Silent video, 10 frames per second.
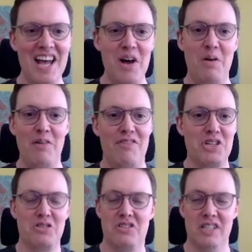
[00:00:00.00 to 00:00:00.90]
while
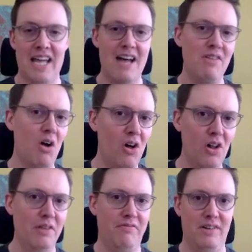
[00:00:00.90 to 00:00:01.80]
Fischer's just having
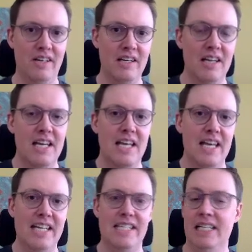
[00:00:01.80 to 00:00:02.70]
all the fun
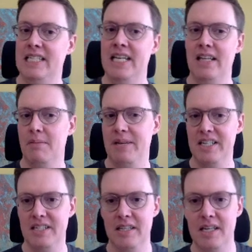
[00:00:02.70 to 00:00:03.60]
and dictating the
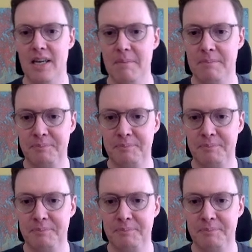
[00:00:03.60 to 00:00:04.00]
pace of the game.